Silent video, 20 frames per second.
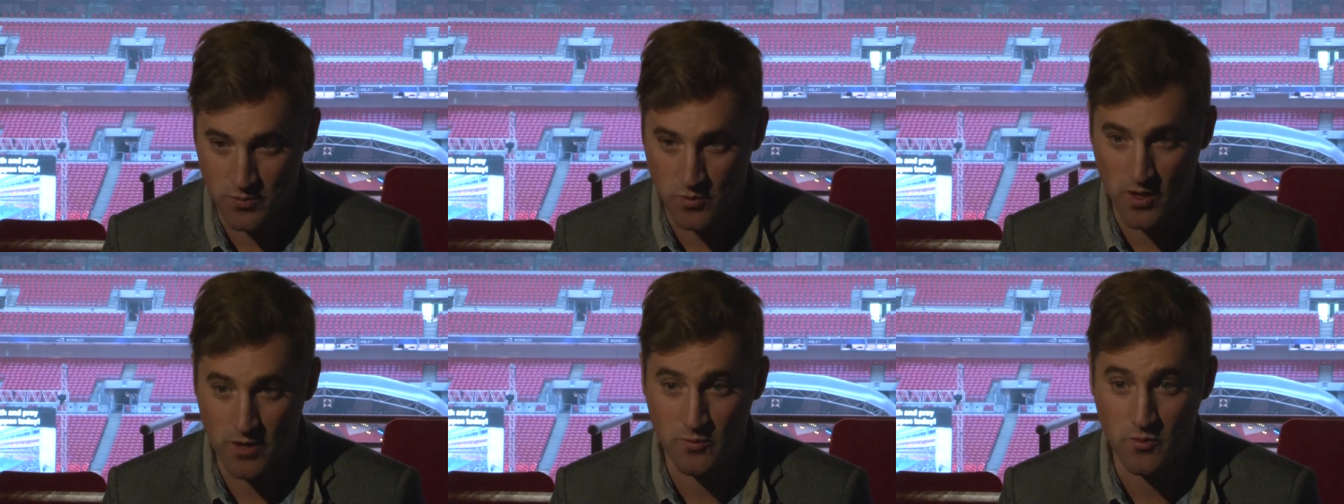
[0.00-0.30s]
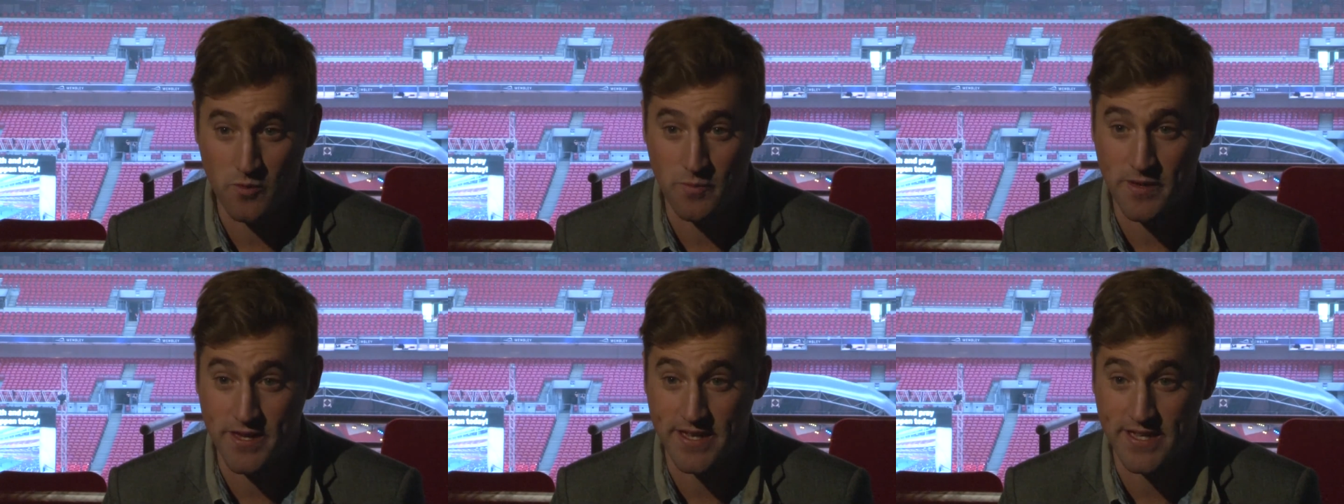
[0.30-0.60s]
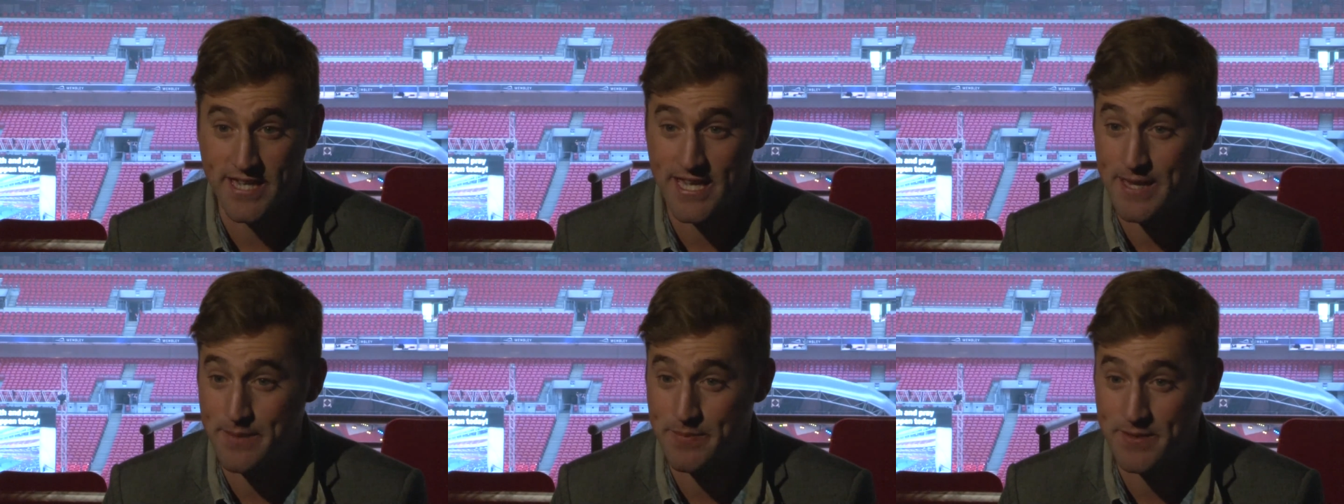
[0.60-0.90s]
One would be
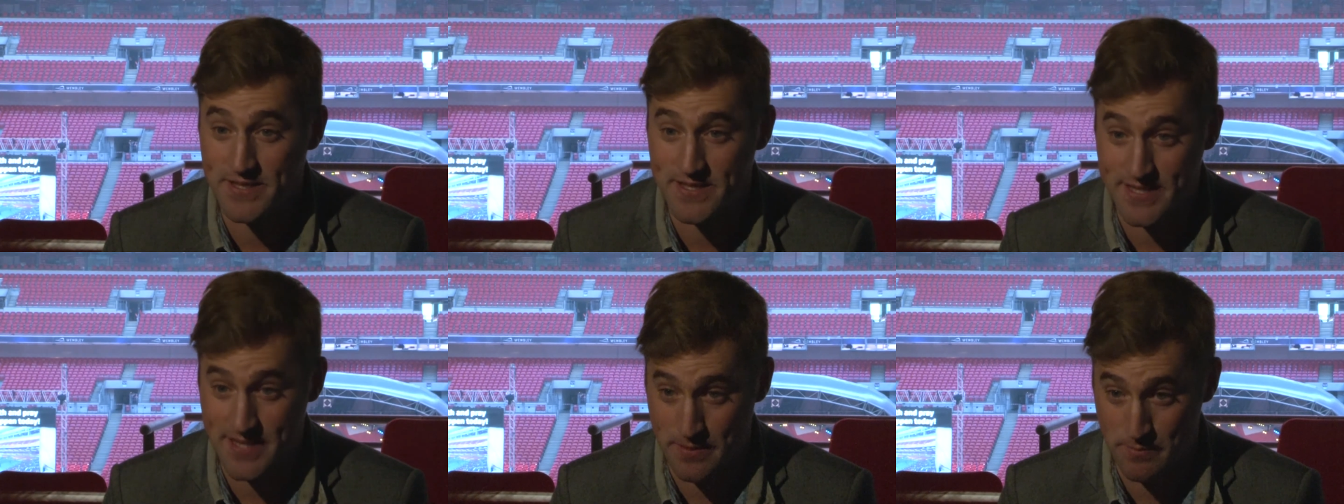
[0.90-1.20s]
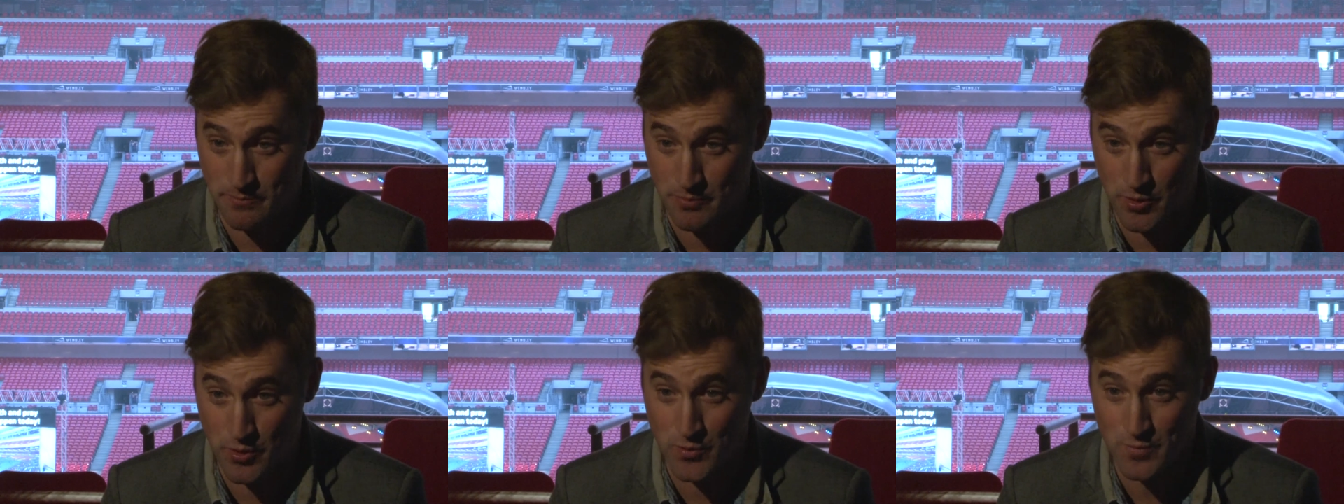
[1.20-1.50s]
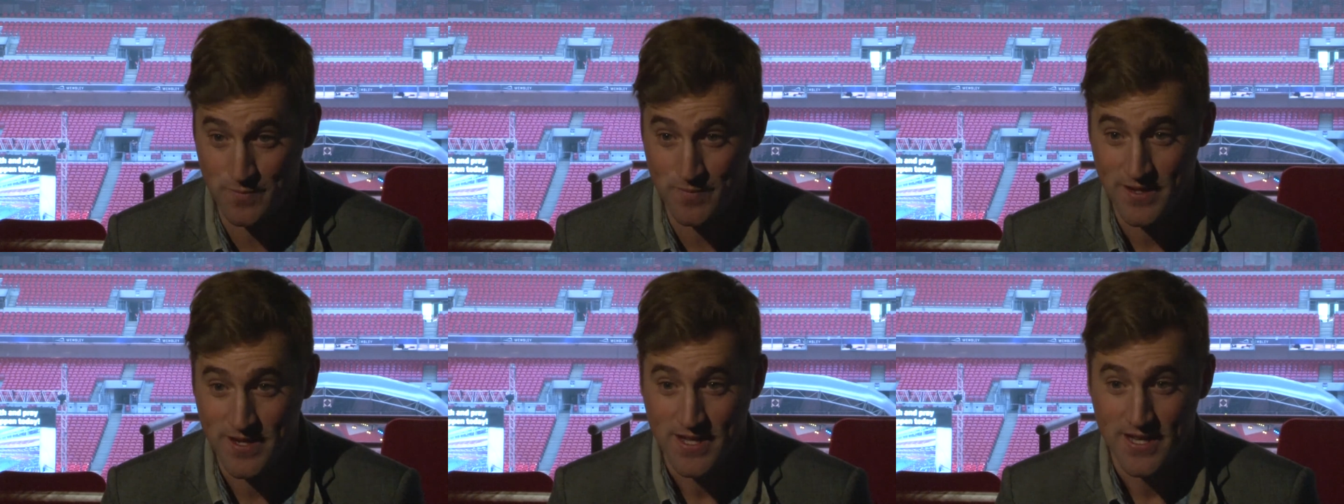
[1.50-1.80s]
keep it simple.
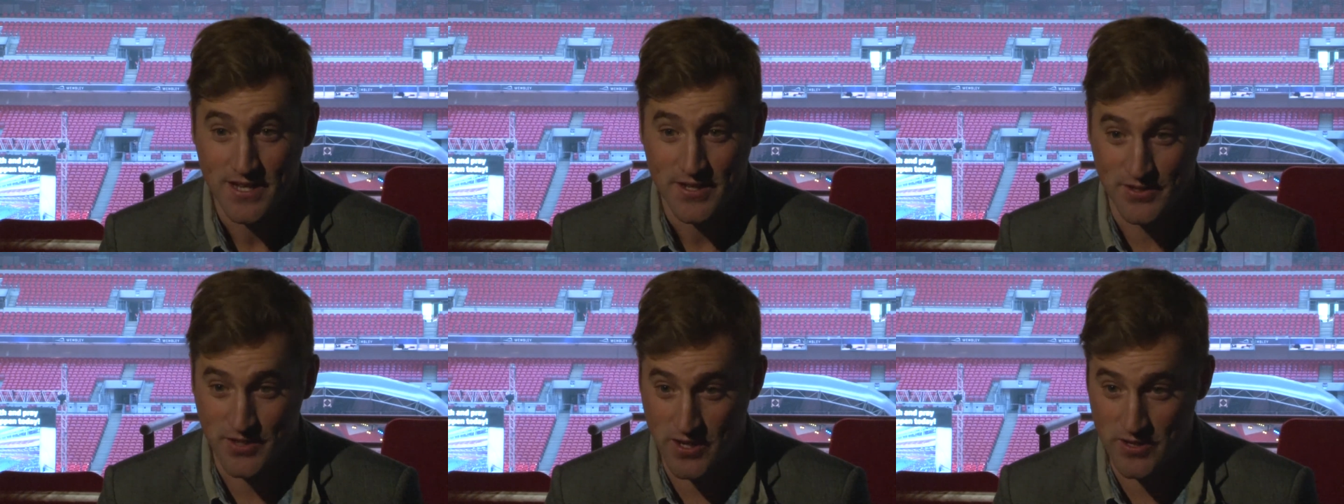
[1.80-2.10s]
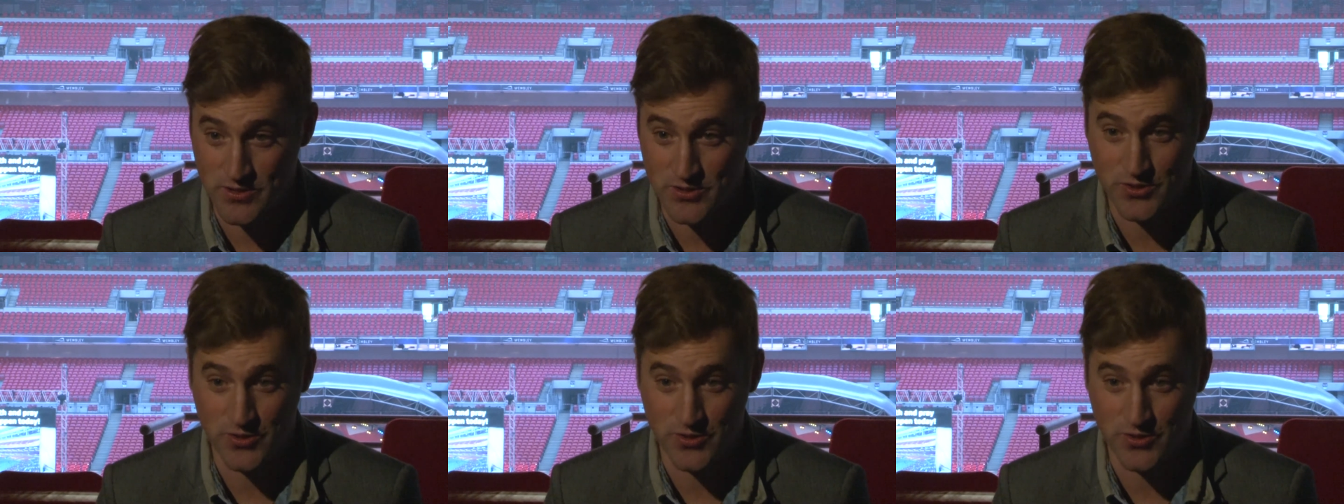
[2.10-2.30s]
Don't